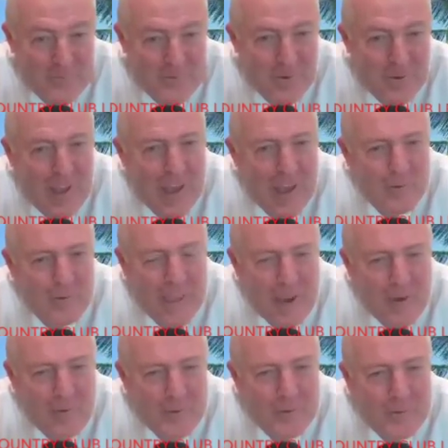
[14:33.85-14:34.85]
So how
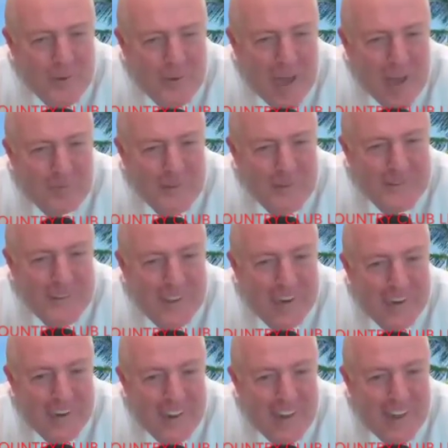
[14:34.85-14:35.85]
were you
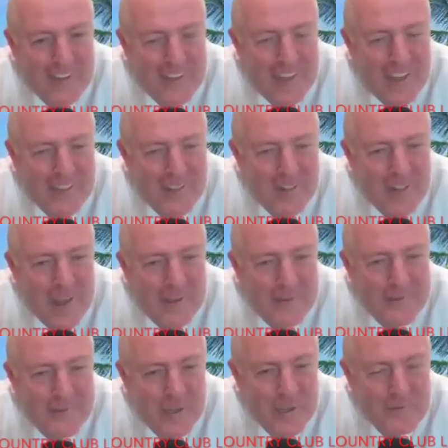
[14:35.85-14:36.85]
compensated at the
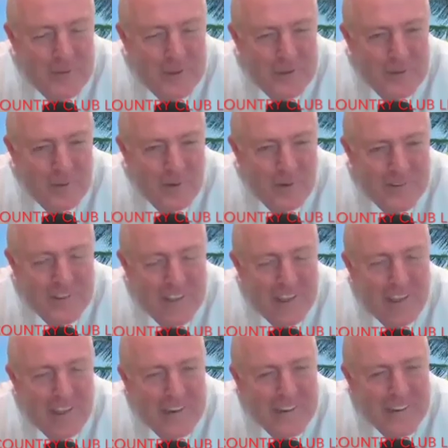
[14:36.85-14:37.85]
last club that you worked at?